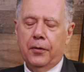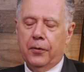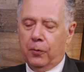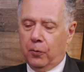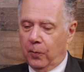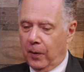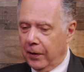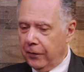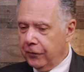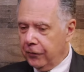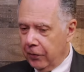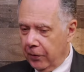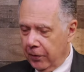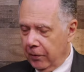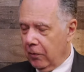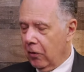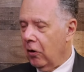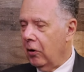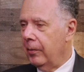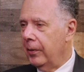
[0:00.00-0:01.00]
The rest of
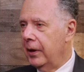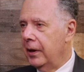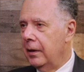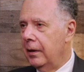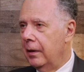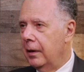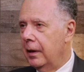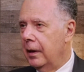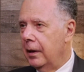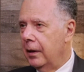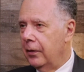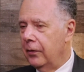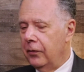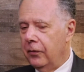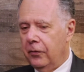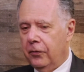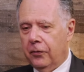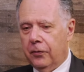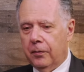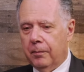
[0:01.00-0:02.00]
their army
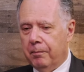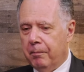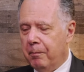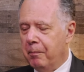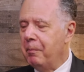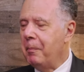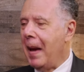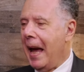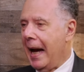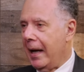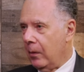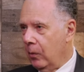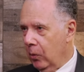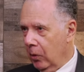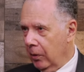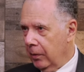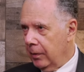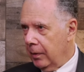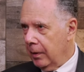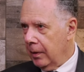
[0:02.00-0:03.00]
is
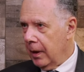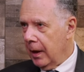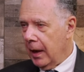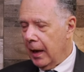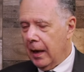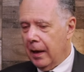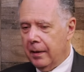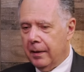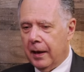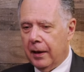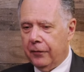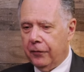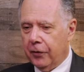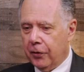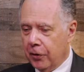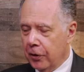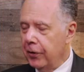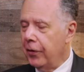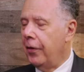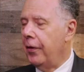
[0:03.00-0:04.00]
backward, and that's
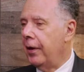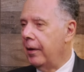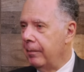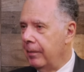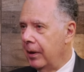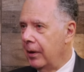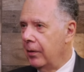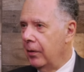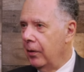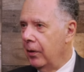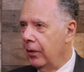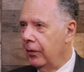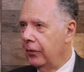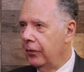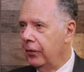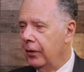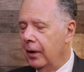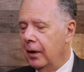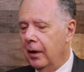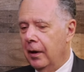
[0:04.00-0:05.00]
a good thing
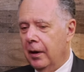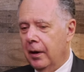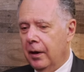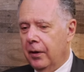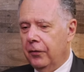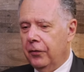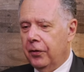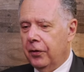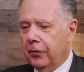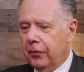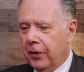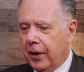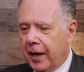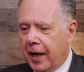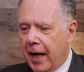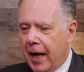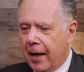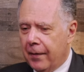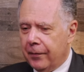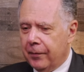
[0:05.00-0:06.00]
because since
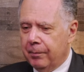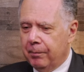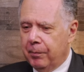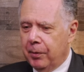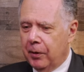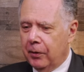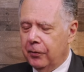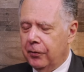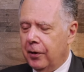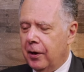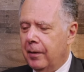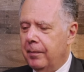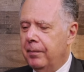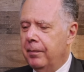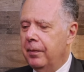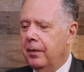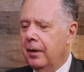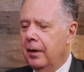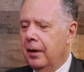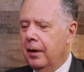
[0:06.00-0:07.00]
they haven't built
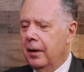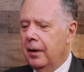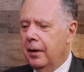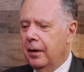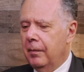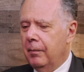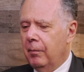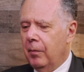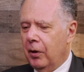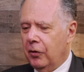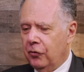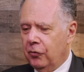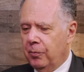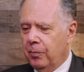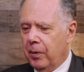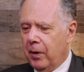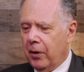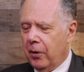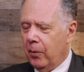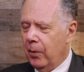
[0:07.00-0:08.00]
up
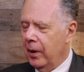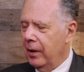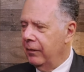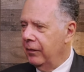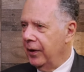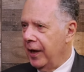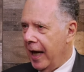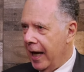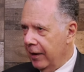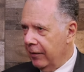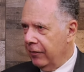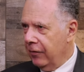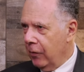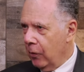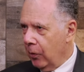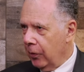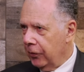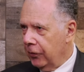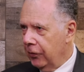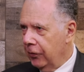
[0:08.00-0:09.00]
much by the way of land
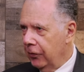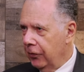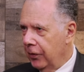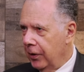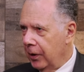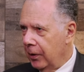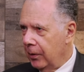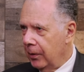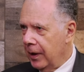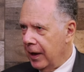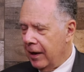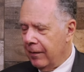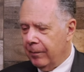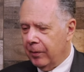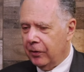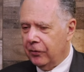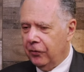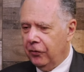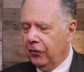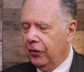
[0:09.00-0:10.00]
forces, they don't
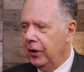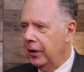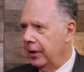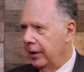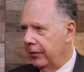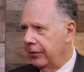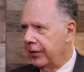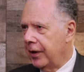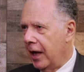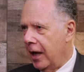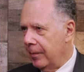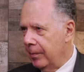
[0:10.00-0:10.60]
have much sea lift